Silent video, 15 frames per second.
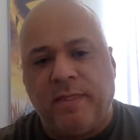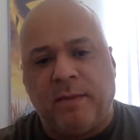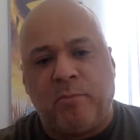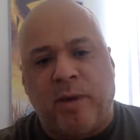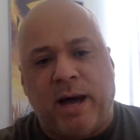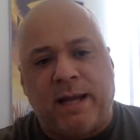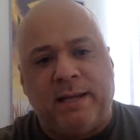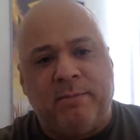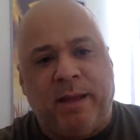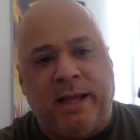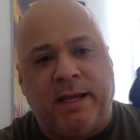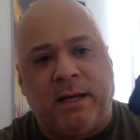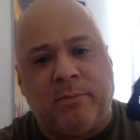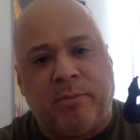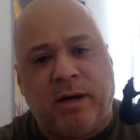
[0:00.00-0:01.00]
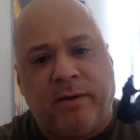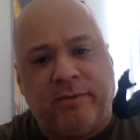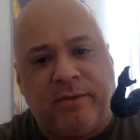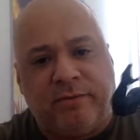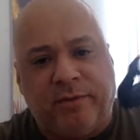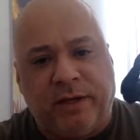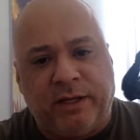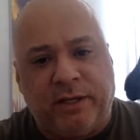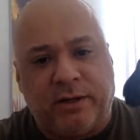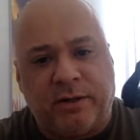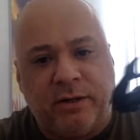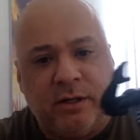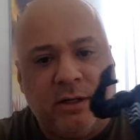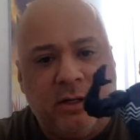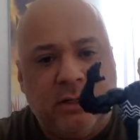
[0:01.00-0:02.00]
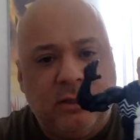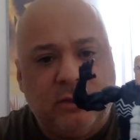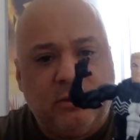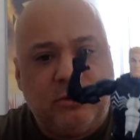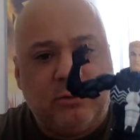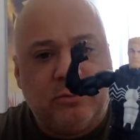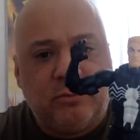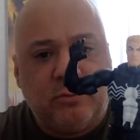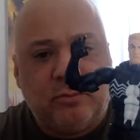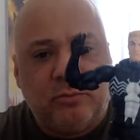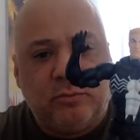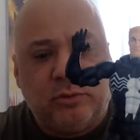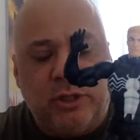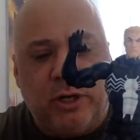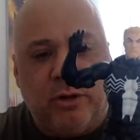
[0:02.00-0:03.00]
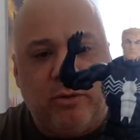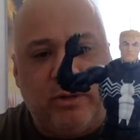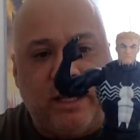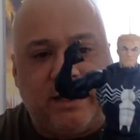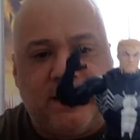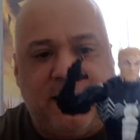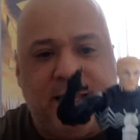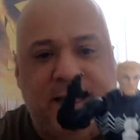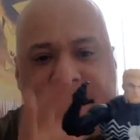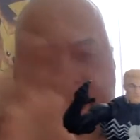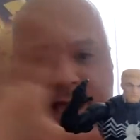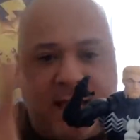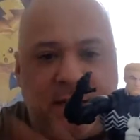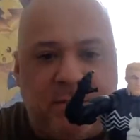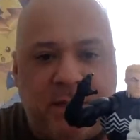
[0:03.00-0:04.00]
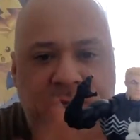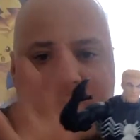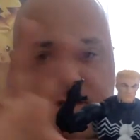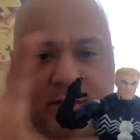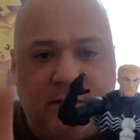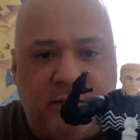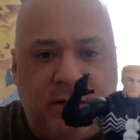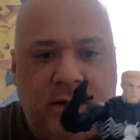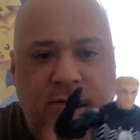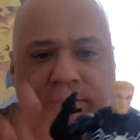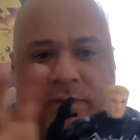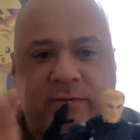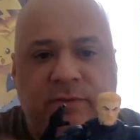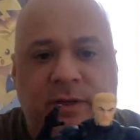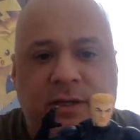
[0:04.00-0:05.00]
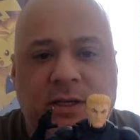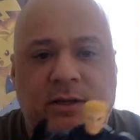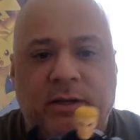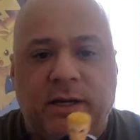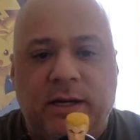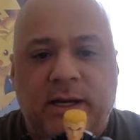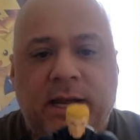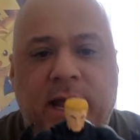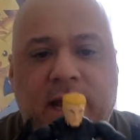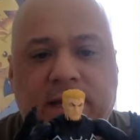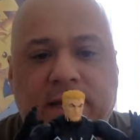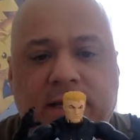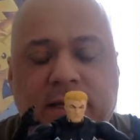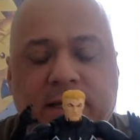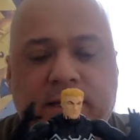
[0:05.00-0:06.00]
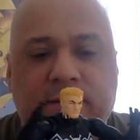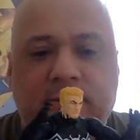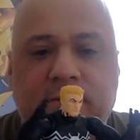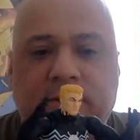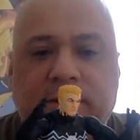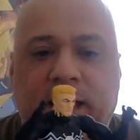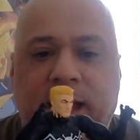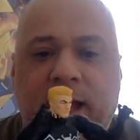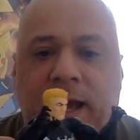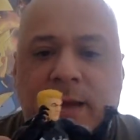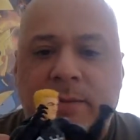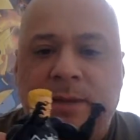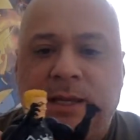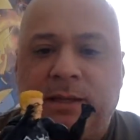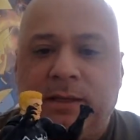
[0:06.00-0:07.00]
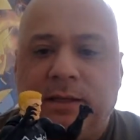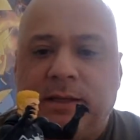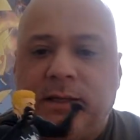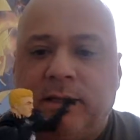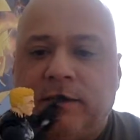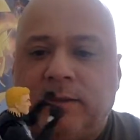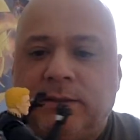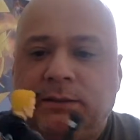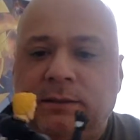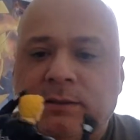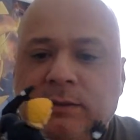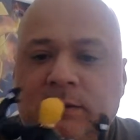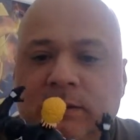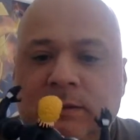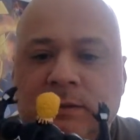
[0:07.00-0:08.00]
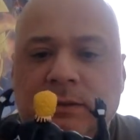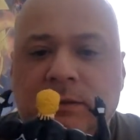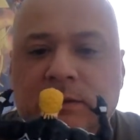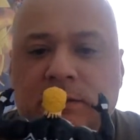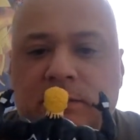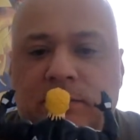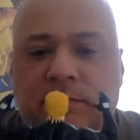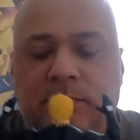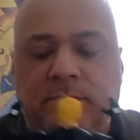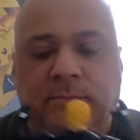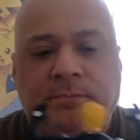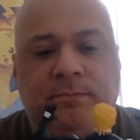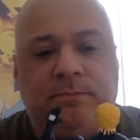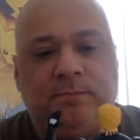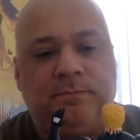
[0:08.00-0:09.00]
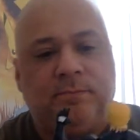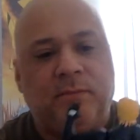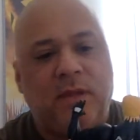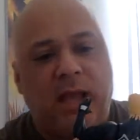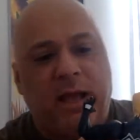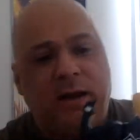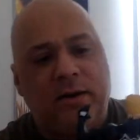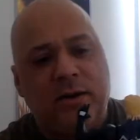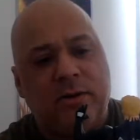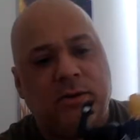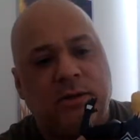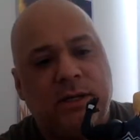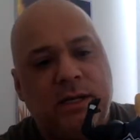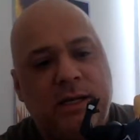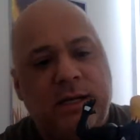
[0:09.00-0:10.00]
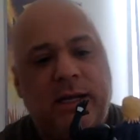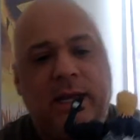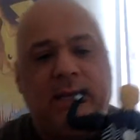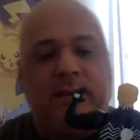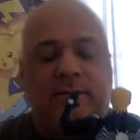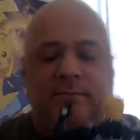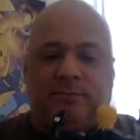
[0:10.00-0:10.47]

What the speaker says: body makeup of the figure, like the anatomy of the figure. And yeah, I mean, I don't know. It